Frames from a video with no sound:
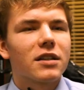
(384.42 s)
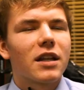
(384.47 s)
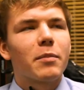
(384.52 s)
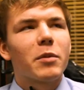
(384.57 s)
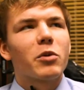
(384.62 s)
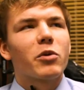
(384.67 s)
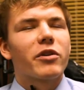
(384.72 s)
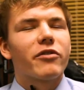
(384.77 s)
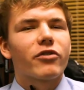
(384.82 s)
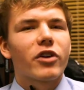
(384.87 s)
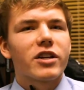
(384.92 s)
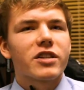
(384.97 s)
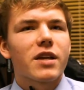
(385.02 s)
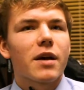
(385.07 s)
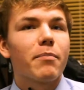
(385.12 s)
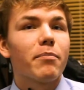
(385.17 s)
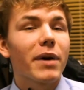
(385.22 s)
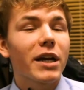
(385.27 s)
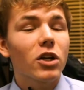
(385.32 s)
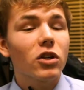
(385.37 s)
Let me rephrase
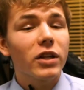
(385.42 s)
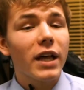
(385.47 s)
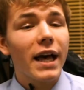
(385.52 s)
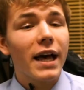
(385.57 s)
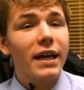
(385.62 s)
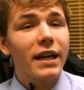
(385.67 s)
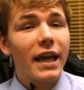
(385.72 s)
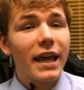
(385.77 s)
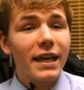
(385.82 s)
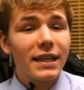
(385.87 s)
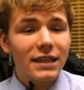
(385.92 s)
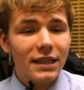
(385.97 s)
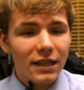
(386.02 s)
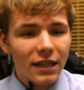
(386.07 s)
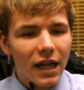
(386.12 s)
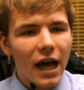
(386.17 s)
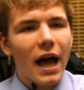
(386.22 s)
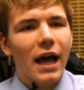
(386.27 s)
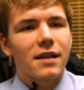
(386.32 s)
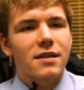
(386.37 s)
that. Michael had a
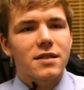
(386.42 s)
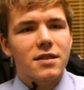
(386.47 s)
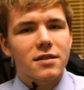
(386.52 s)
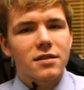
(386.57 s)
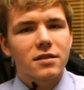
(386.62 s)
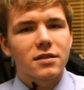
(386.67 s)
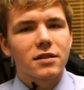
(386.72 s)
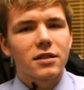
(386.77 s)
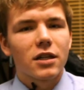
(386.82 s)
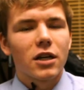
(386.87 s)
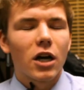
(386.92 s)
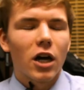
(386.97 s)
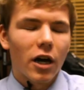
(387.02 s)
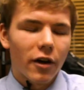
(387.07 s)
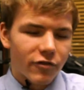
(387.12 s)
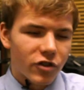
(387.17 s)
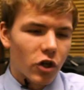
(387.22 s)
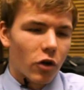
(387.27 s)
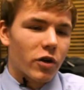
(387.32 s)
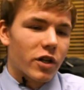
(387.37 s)
lot
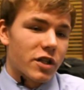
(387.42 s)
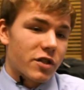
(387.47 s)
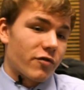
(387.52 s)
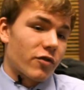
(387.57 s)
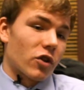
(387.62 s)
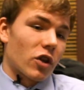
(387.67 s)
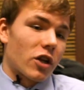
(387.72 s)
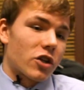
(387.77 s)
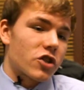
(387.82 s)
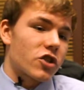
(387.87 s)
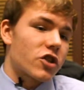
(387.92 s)
of donuts for